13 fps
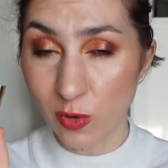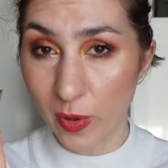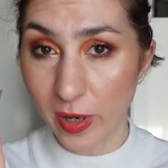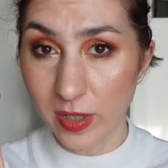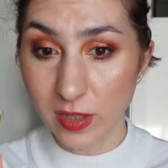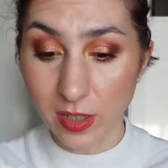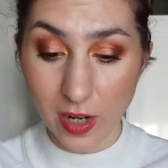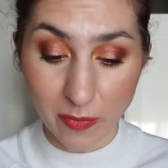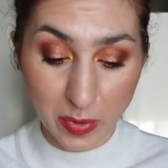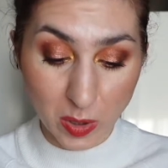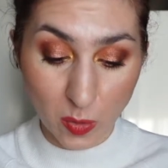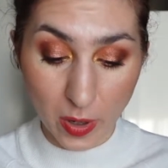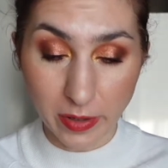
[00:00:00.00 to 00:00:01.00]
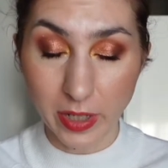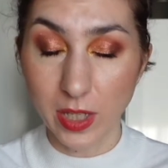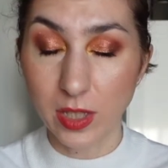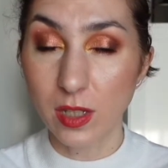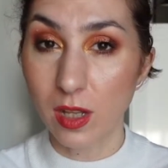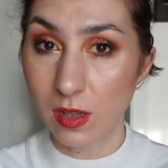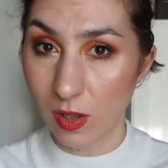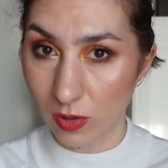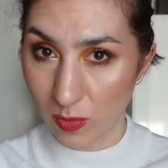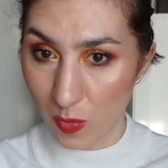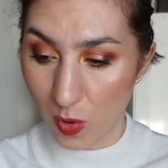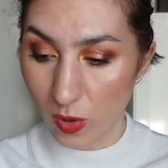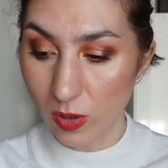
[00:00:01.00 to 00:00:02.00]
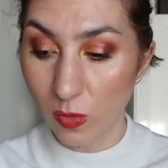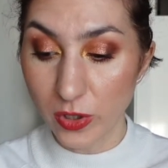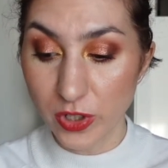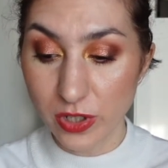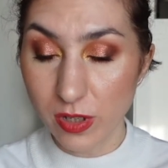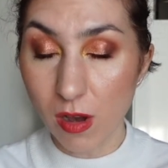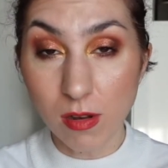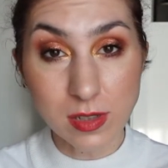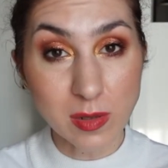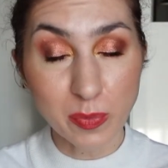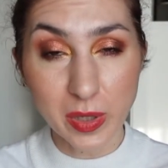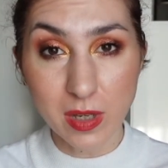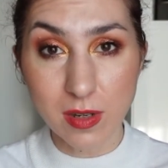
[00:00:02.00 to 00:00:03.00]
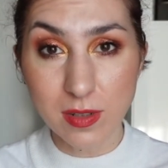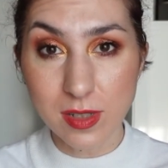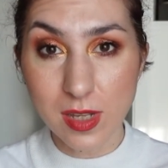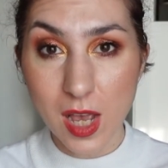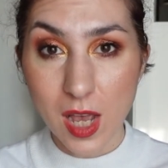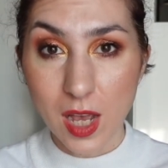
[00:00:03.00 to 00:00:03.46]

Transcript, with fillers: Dragon and I've been wearing it a lot more which is awesome because